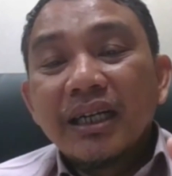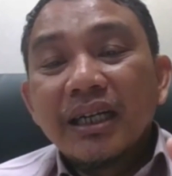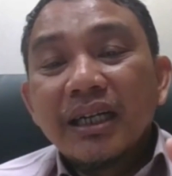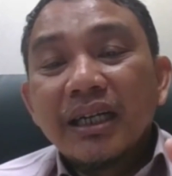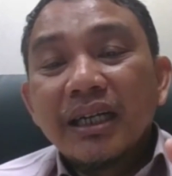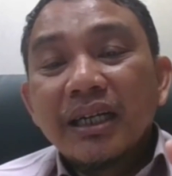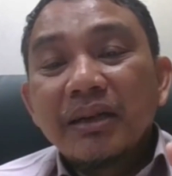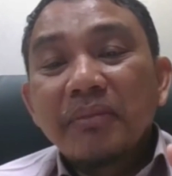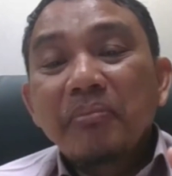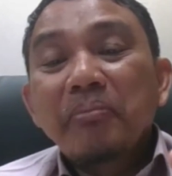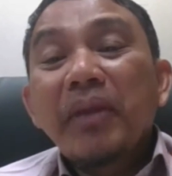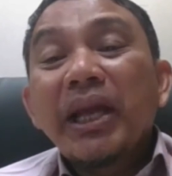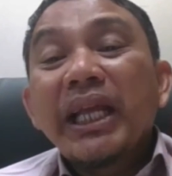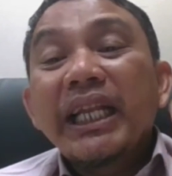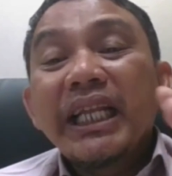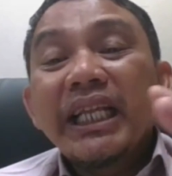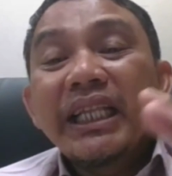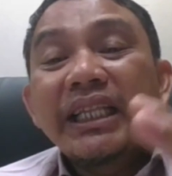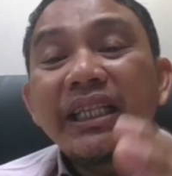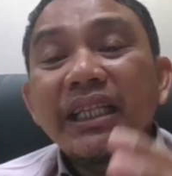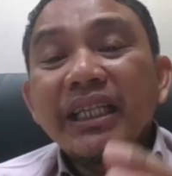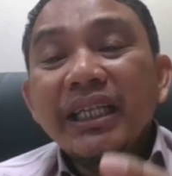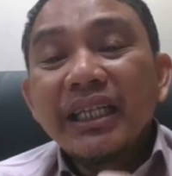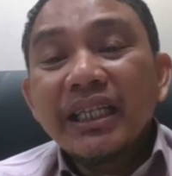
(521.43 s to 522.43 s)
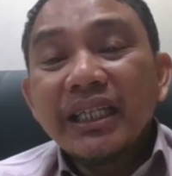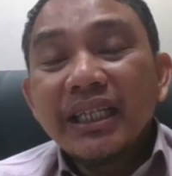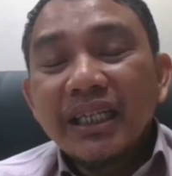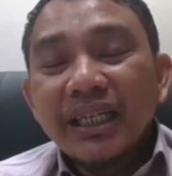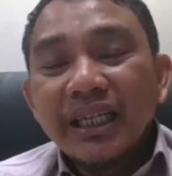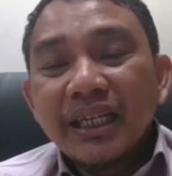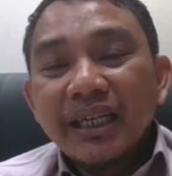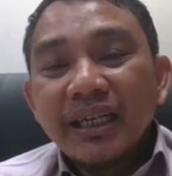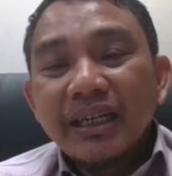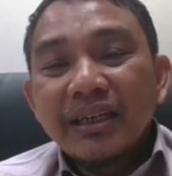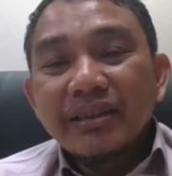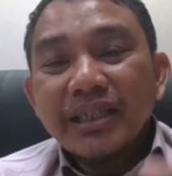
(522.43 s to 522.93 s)
managing
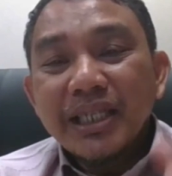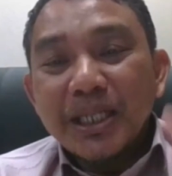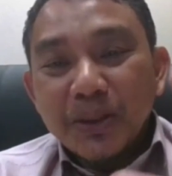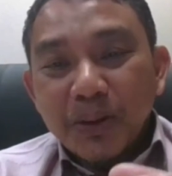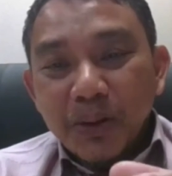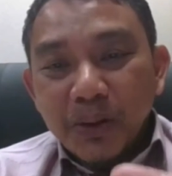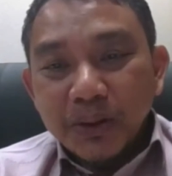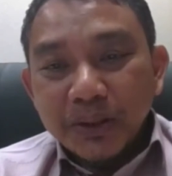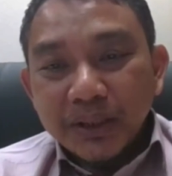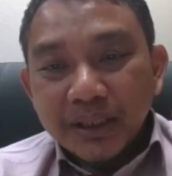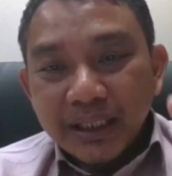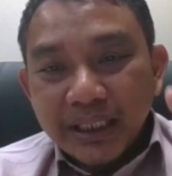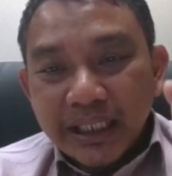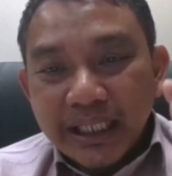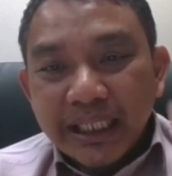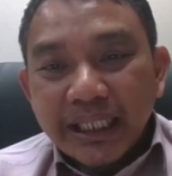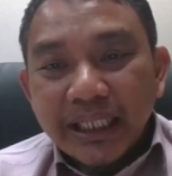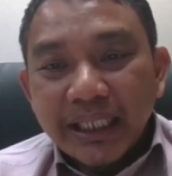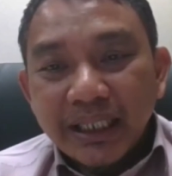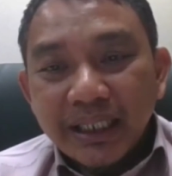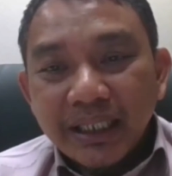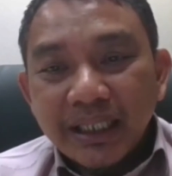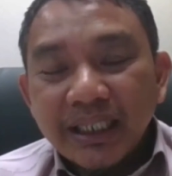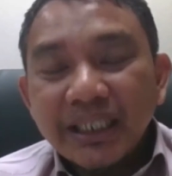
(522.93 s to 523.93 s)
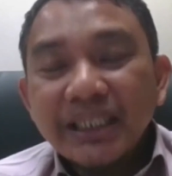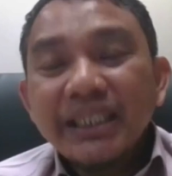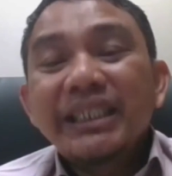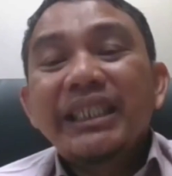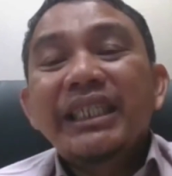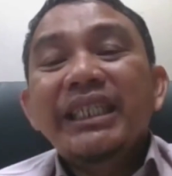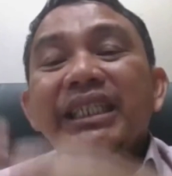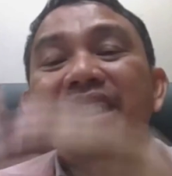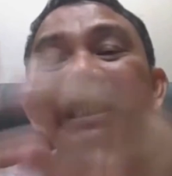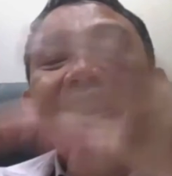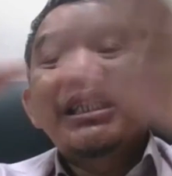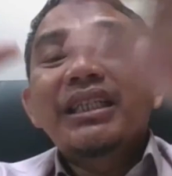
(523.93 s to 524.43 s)
records in
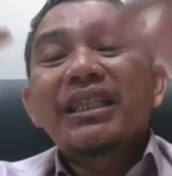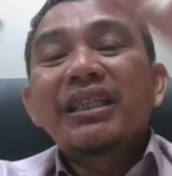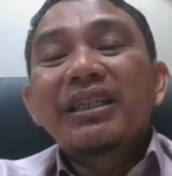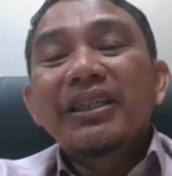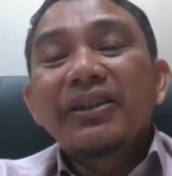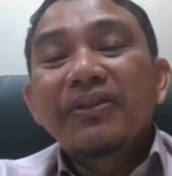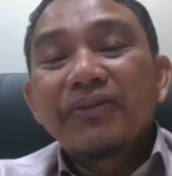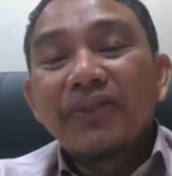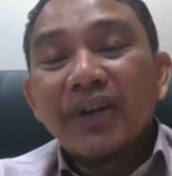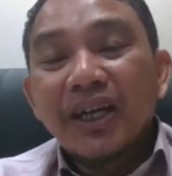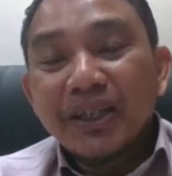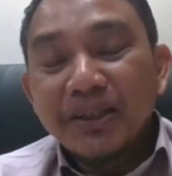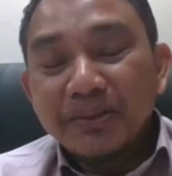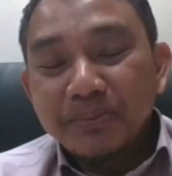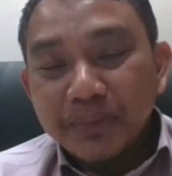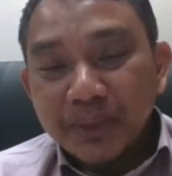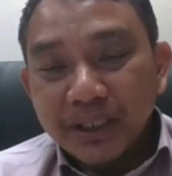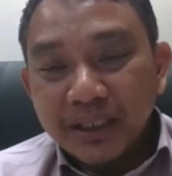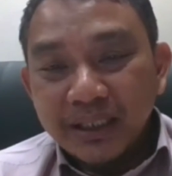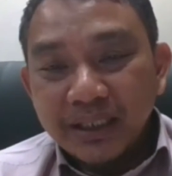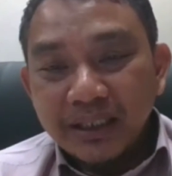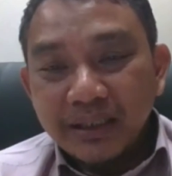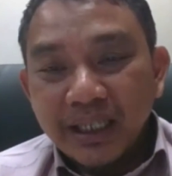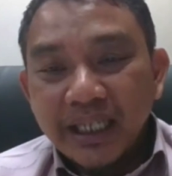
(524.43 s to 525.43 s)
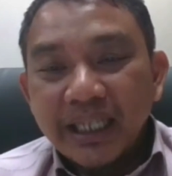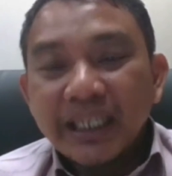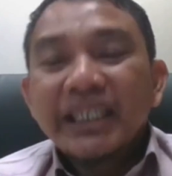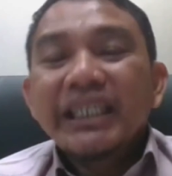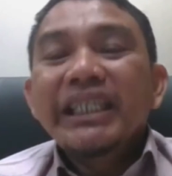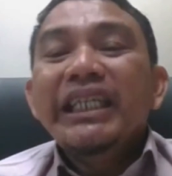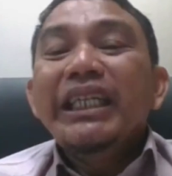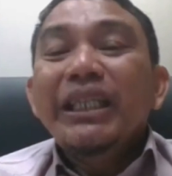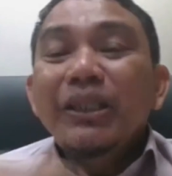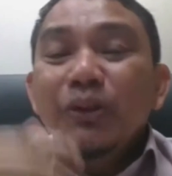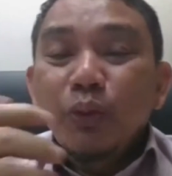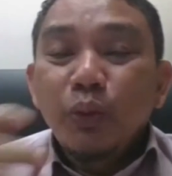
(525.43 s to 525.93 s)
digital environment,
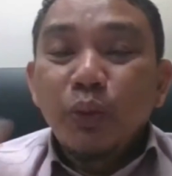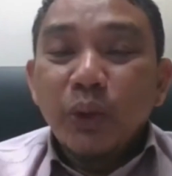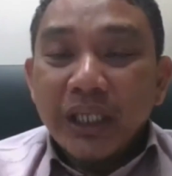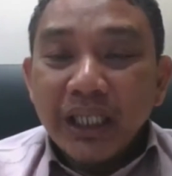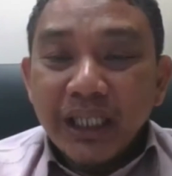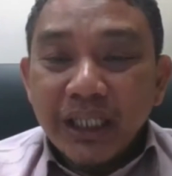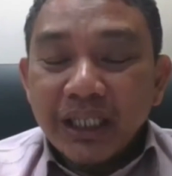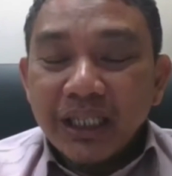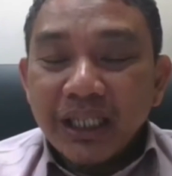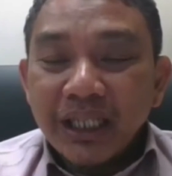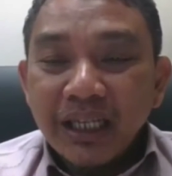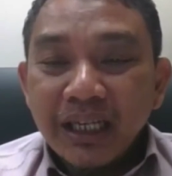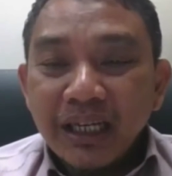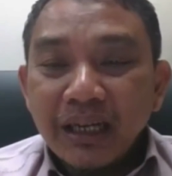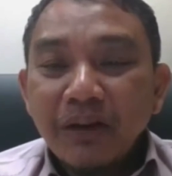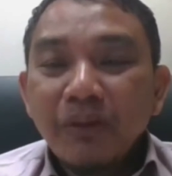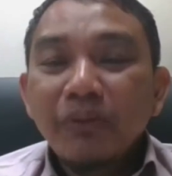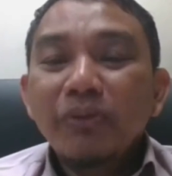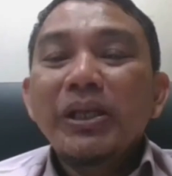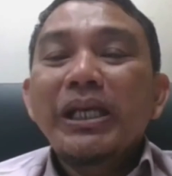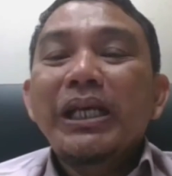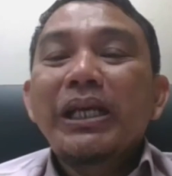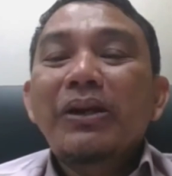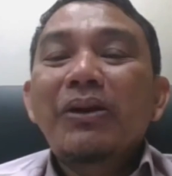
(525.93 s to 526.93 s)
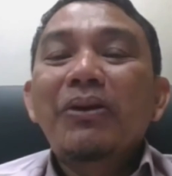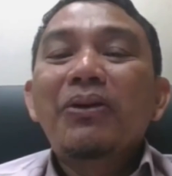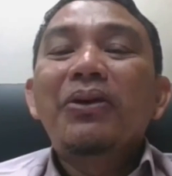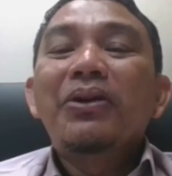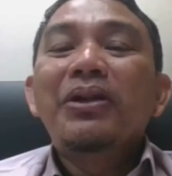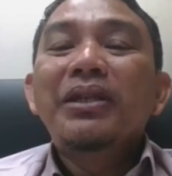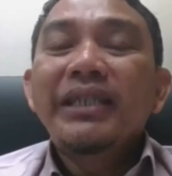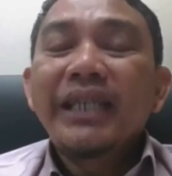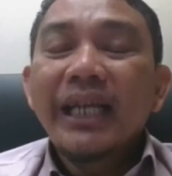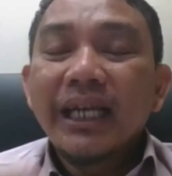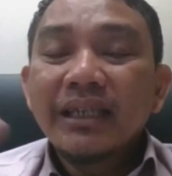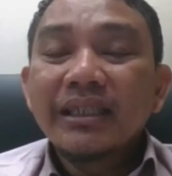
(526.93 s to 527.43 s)
in which we call
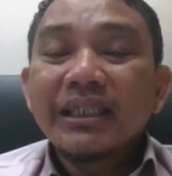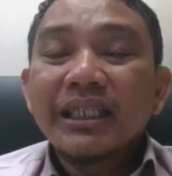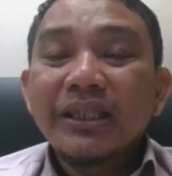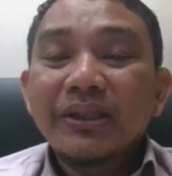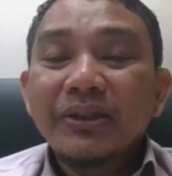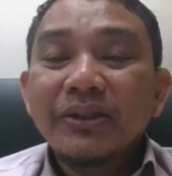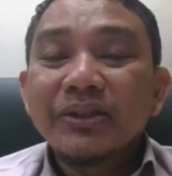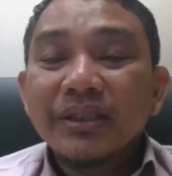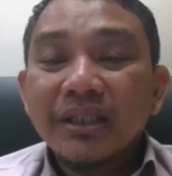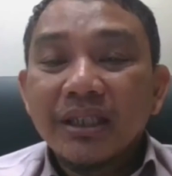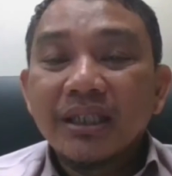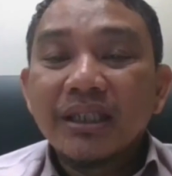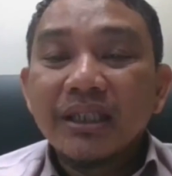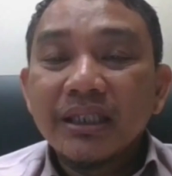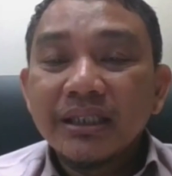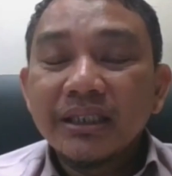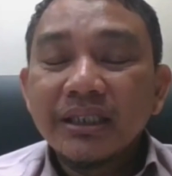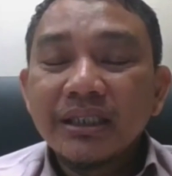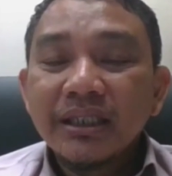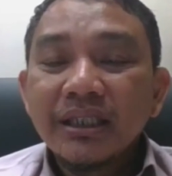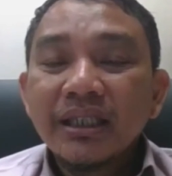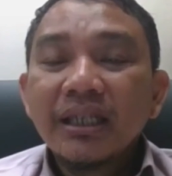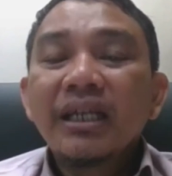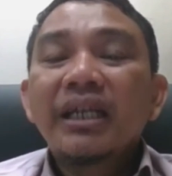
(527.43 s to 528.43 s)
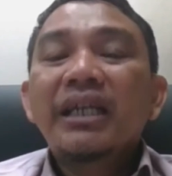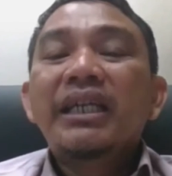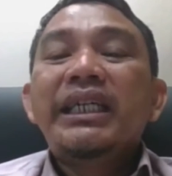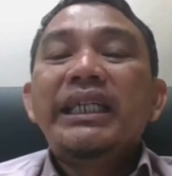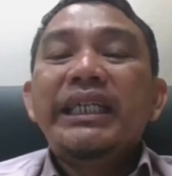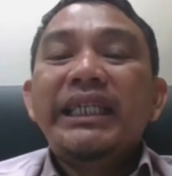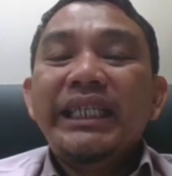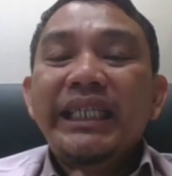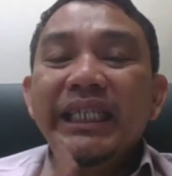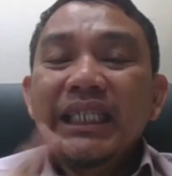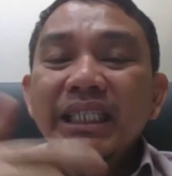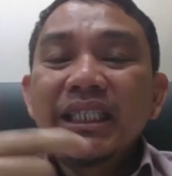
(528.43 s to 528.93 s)
that record as
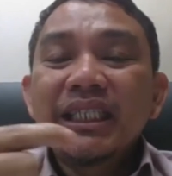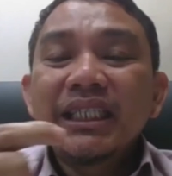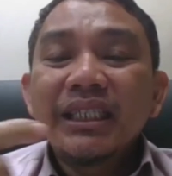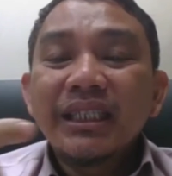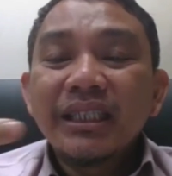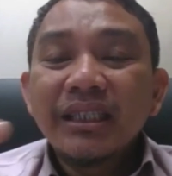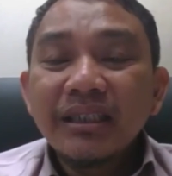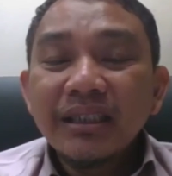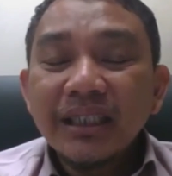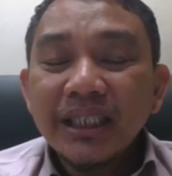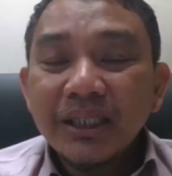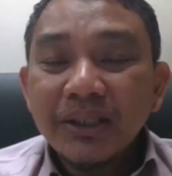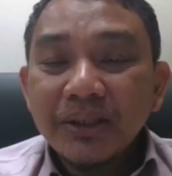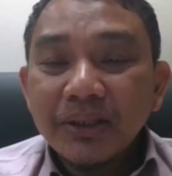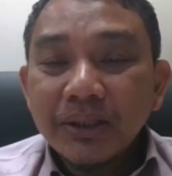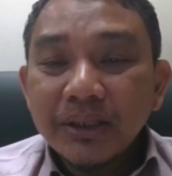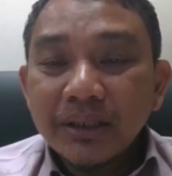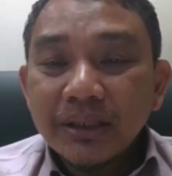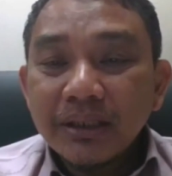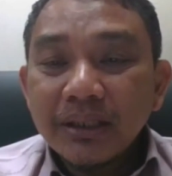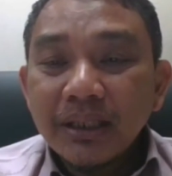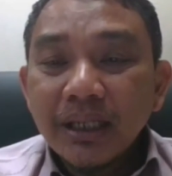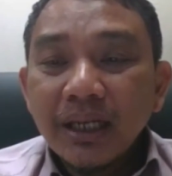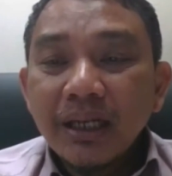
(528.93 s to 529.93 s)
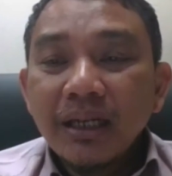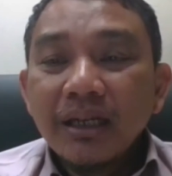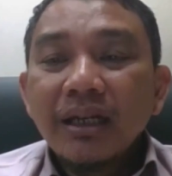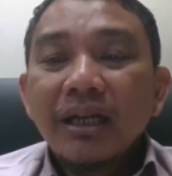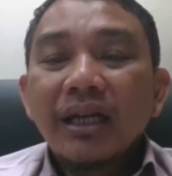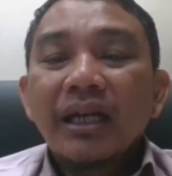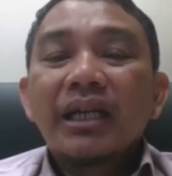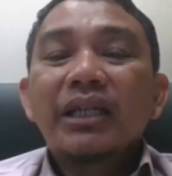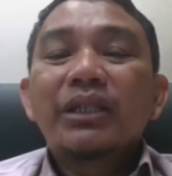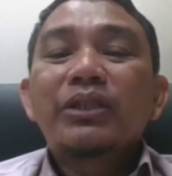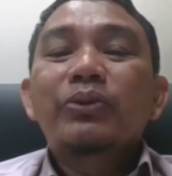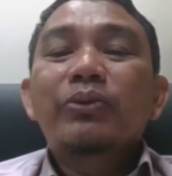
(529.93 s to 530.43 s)
digital record
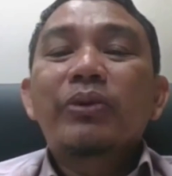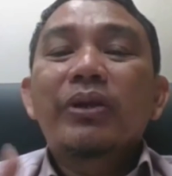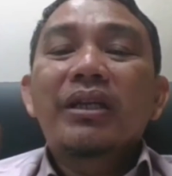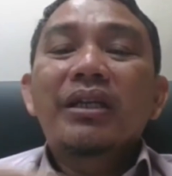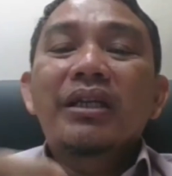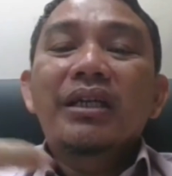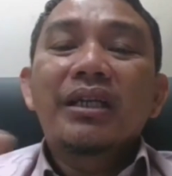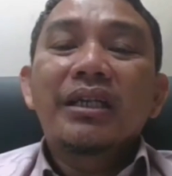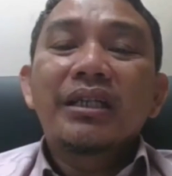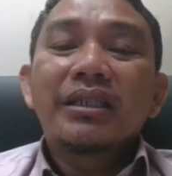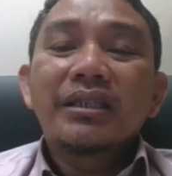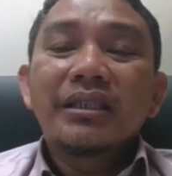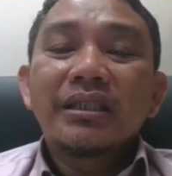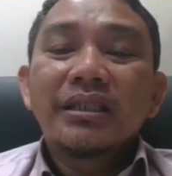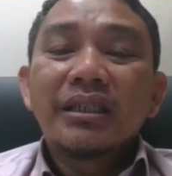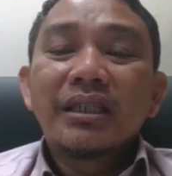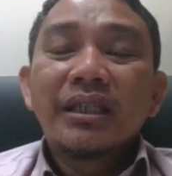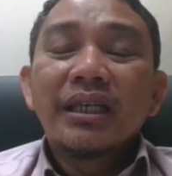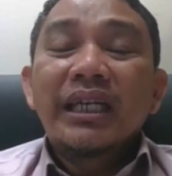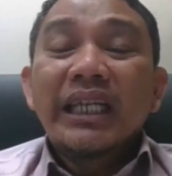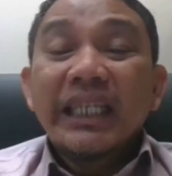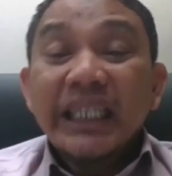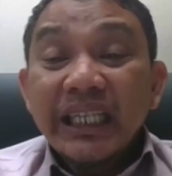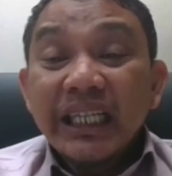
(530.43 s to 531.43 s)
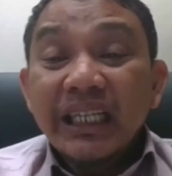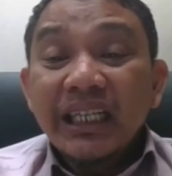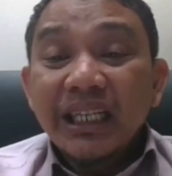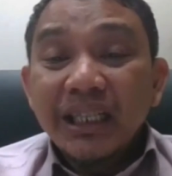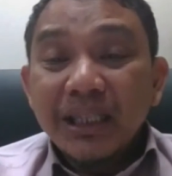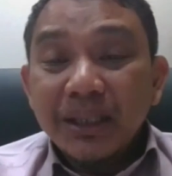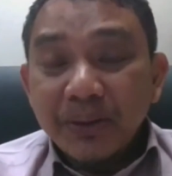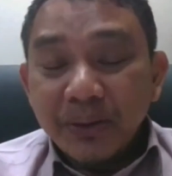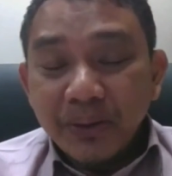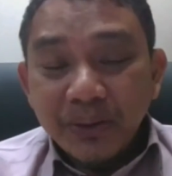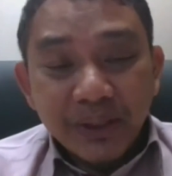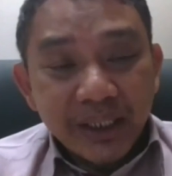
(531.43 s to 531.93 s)
as well as
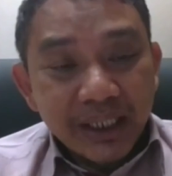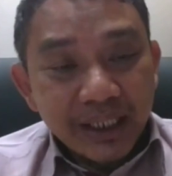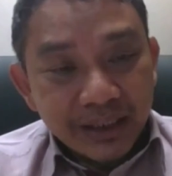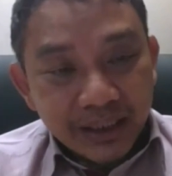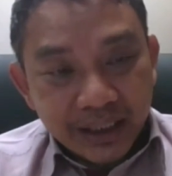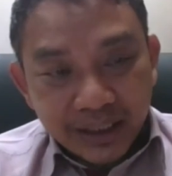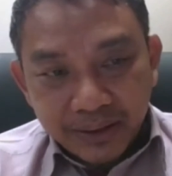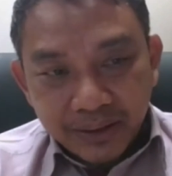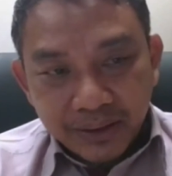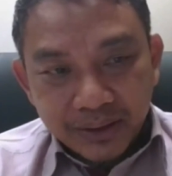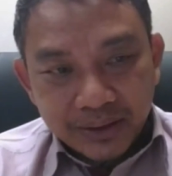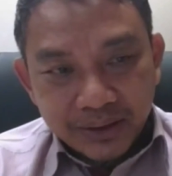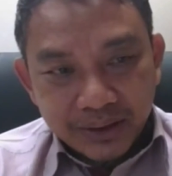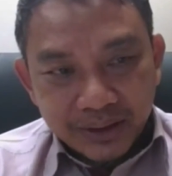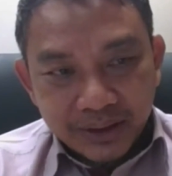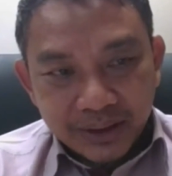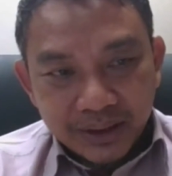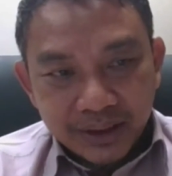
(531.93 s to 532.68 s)
electronic records.